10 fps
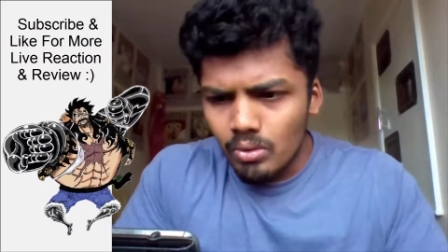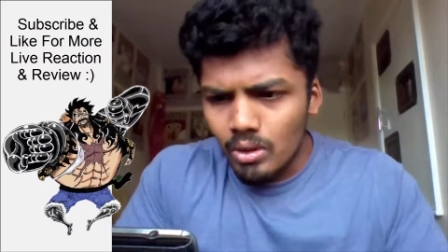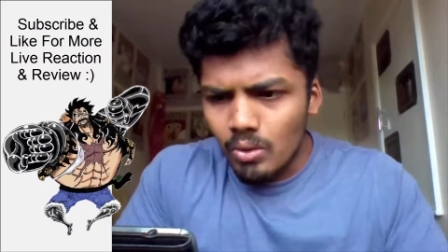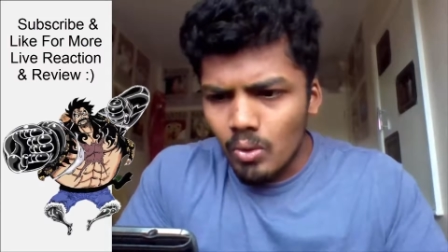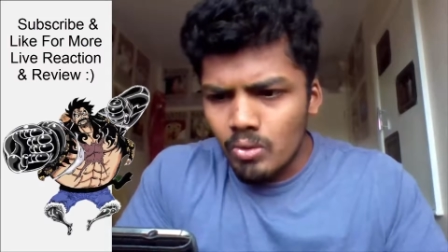
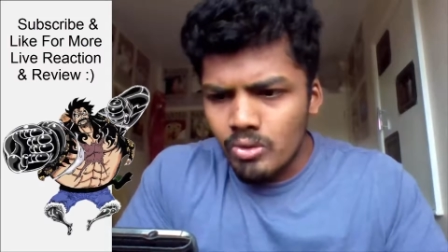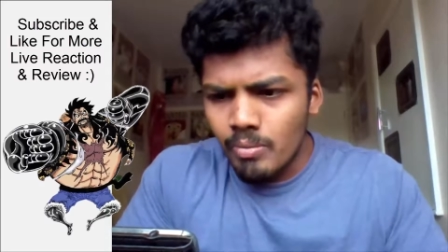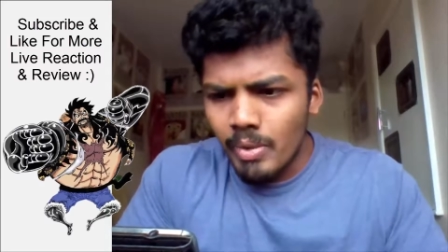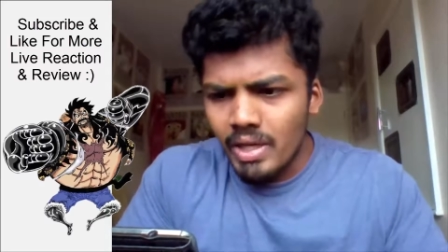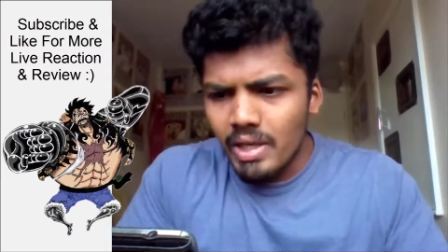the
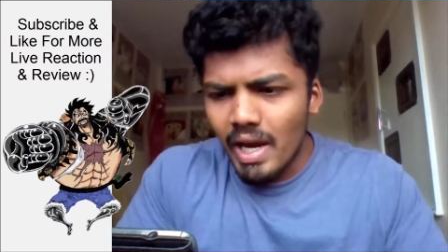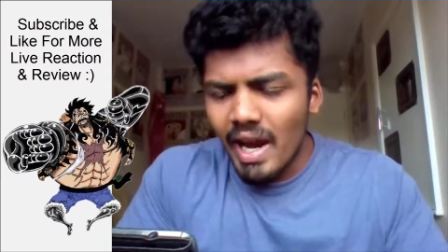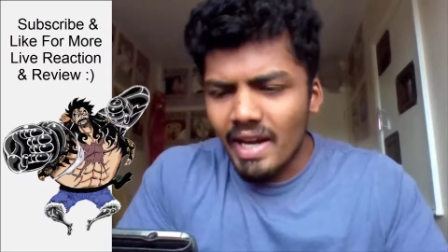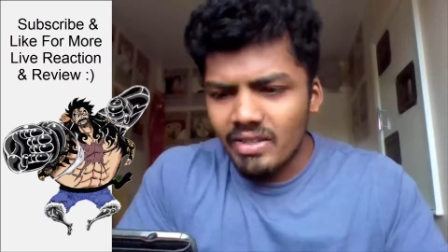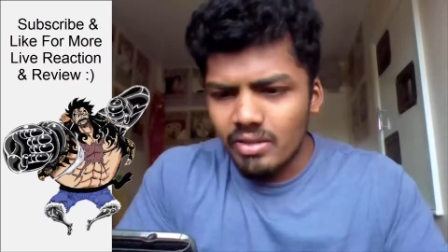consummate
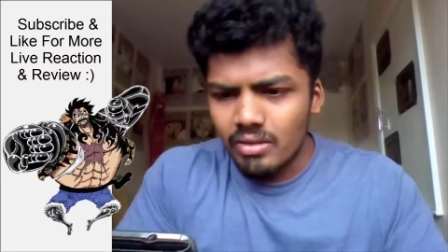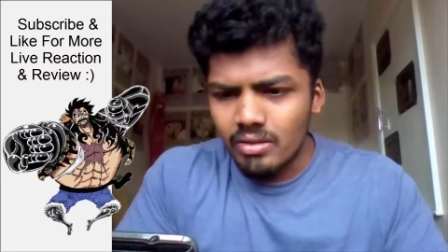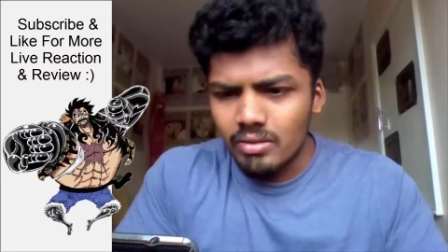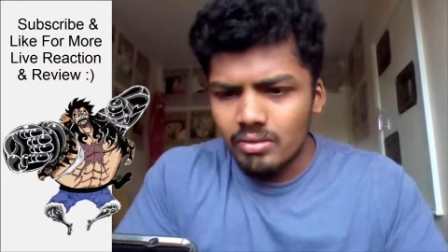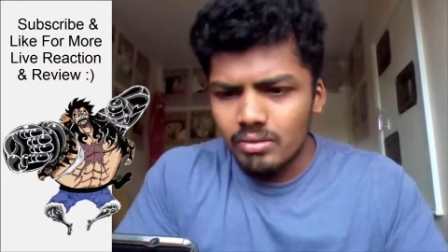
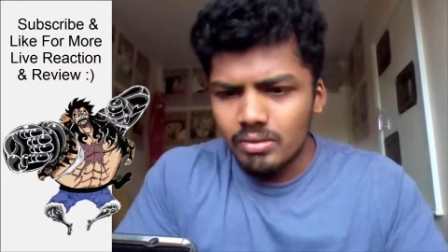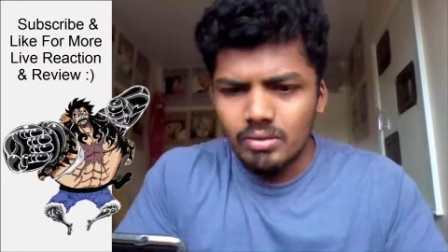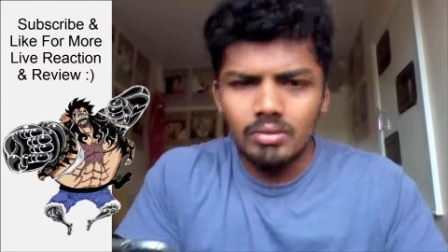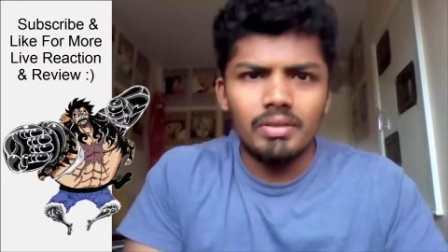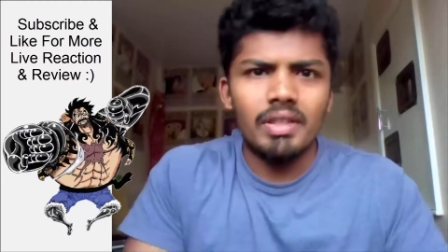actor.
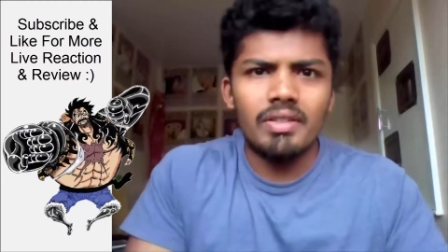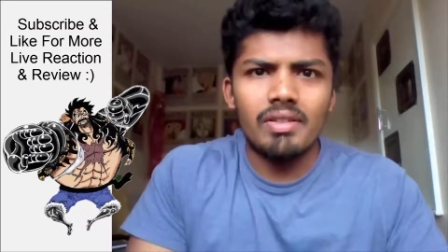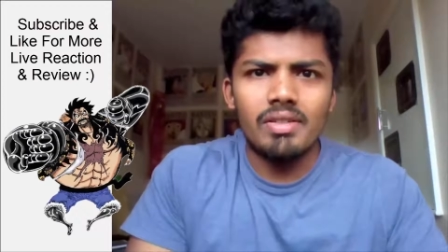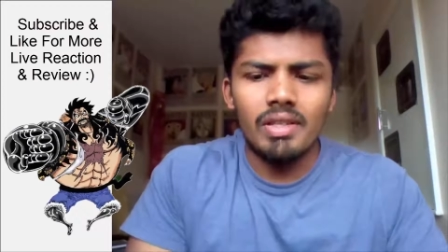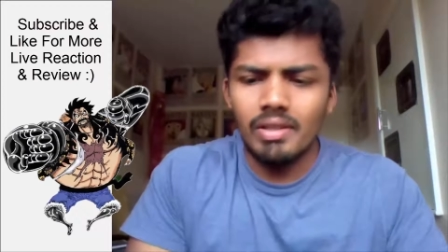
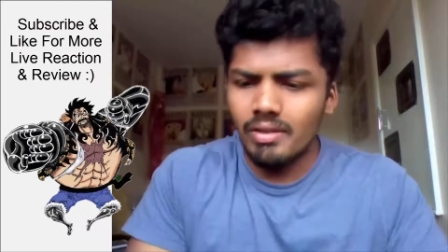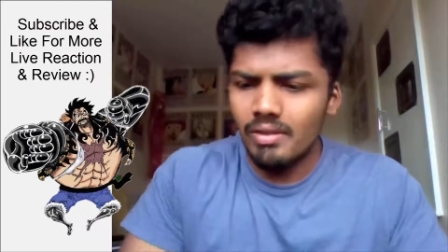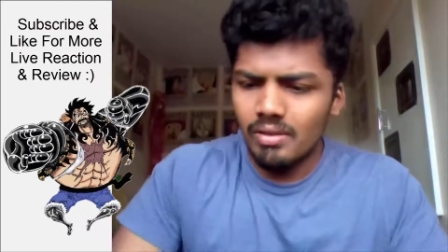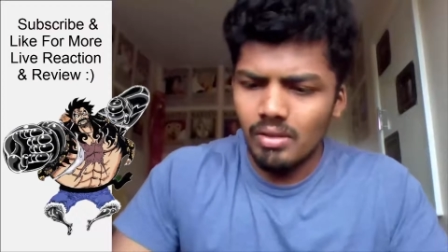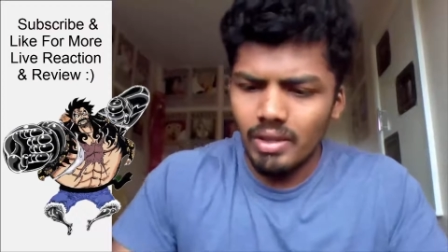Interesting.
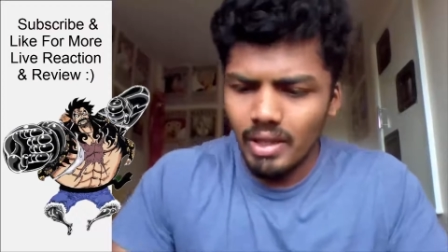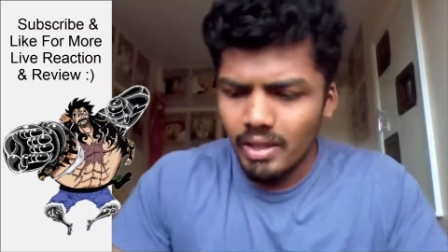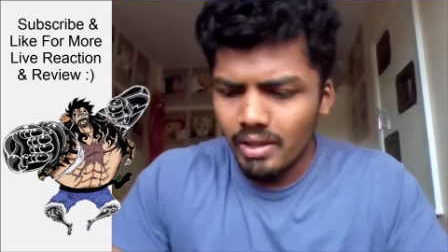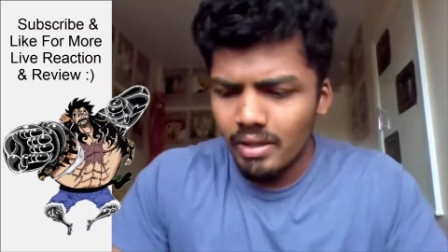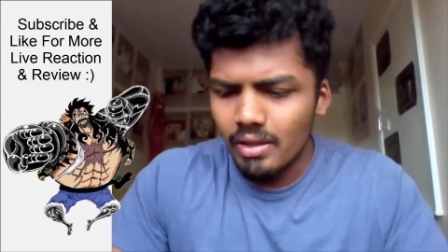
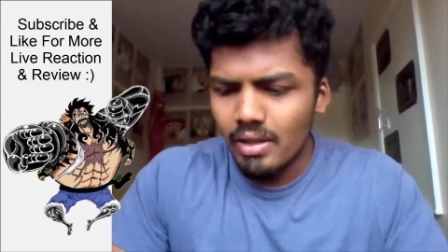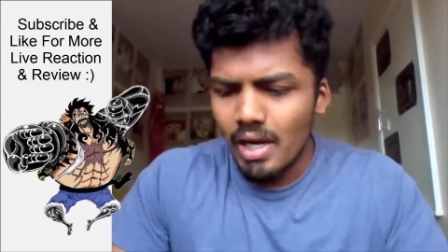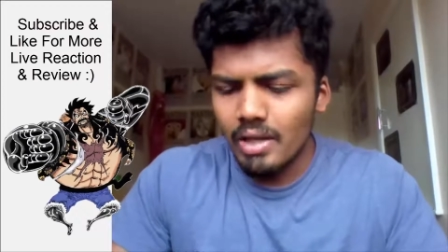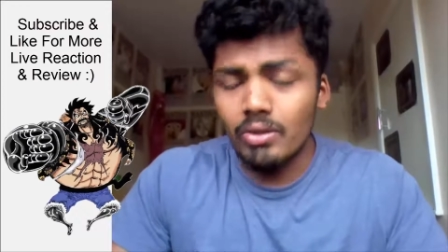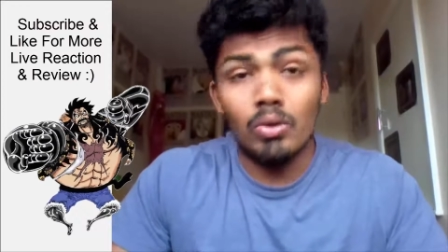Okay,
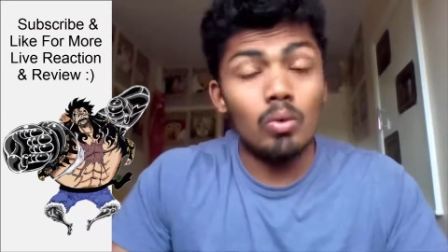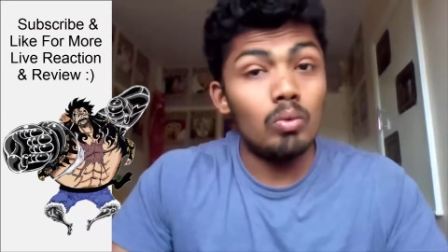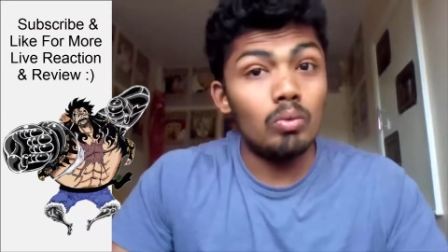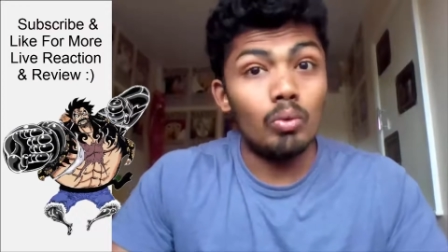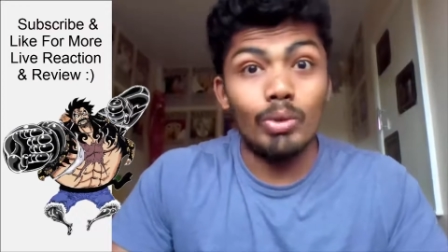I don't
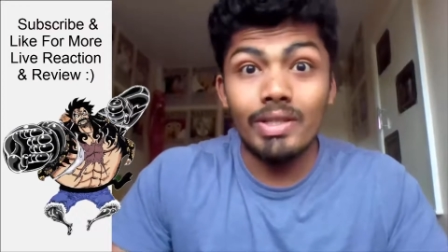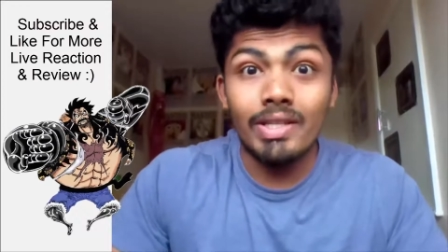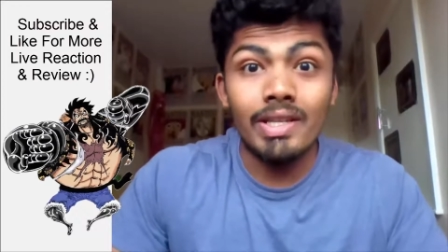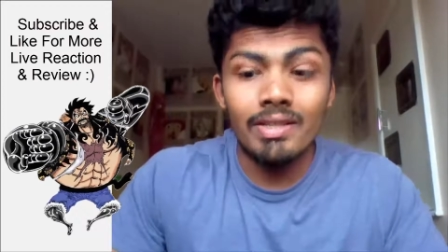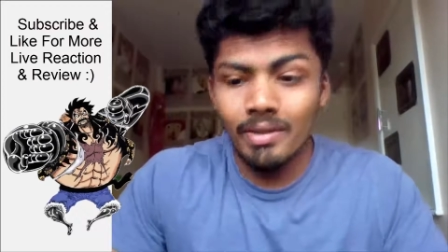know who
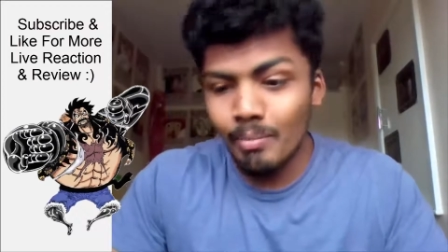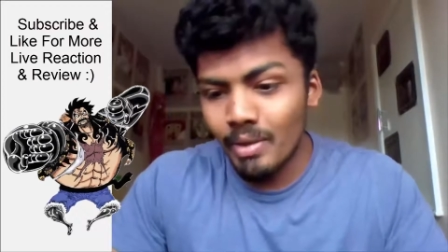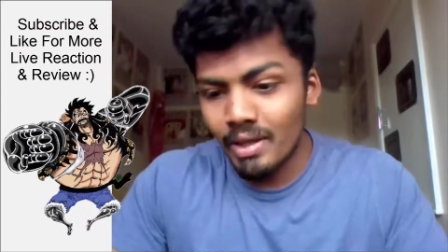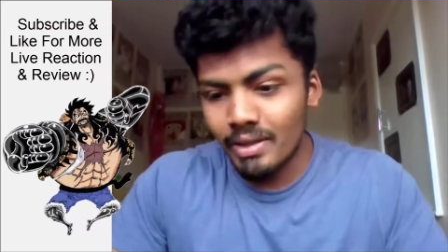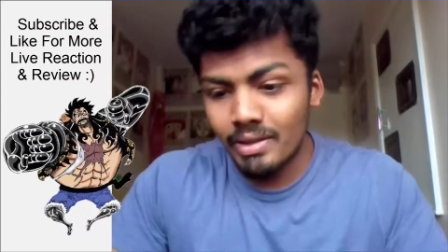this is,
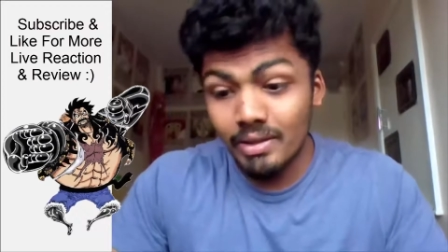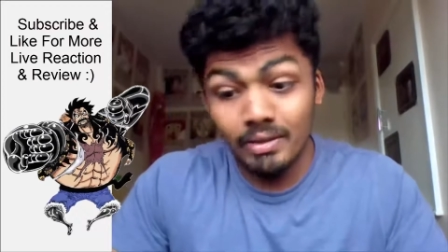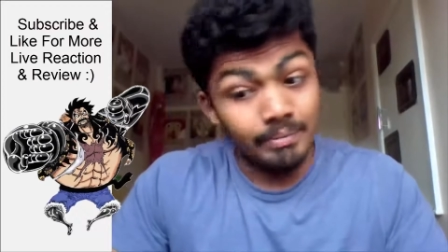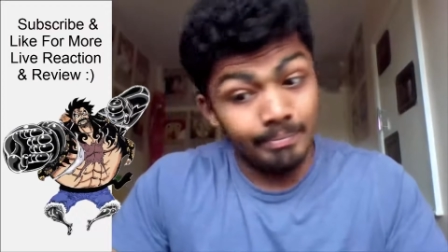but